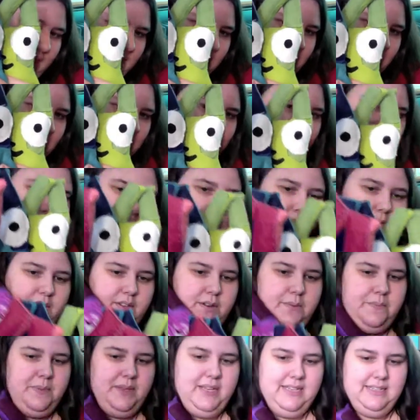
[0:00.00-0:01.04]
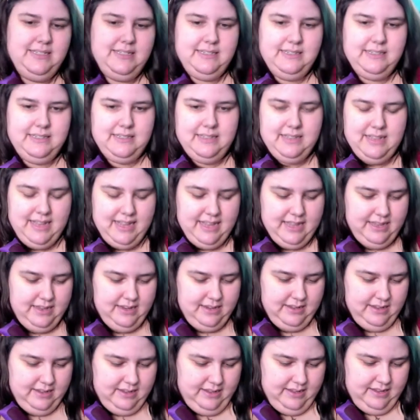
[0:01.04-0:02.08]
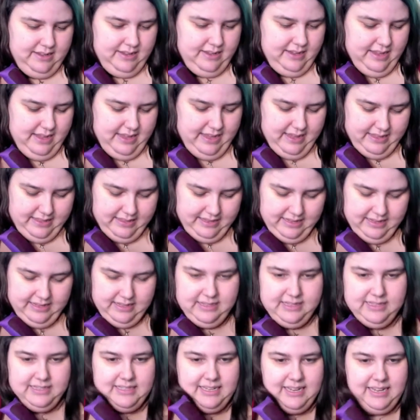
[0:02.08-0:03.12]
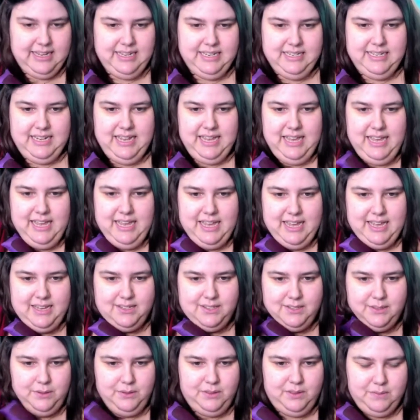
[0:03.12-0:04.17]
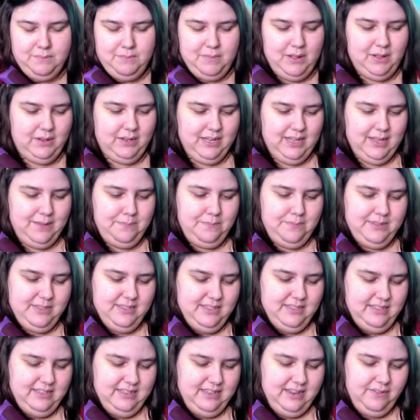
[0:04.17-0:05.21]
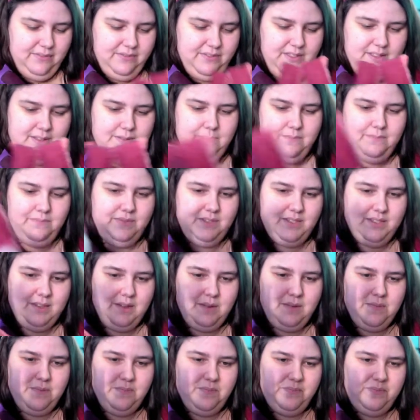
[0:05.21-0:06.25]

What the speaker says: like cut out their pieces and that. And then the second day I sewed them all up and stuffed them. So